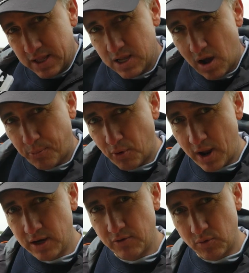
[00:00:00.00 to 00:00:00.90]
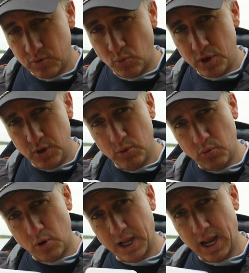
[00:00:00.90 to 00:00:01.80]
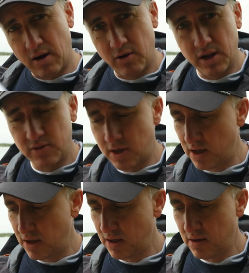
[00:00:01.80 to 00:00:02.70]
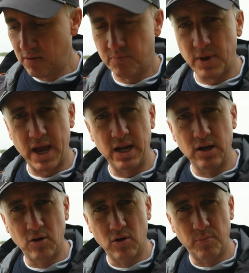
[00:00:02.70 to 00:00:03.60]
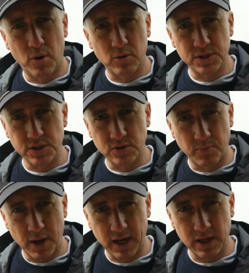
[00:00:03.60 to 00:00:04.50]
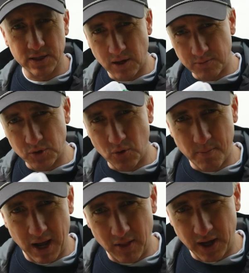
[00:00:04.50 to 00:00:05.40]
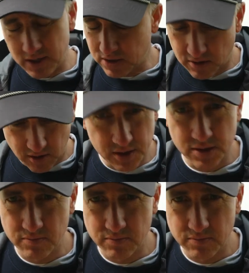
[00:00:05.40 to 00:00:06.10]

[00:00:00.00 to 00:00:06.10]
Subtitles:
the upper end of what you would want to carry in there. Any lure boxes or packets up to about that size,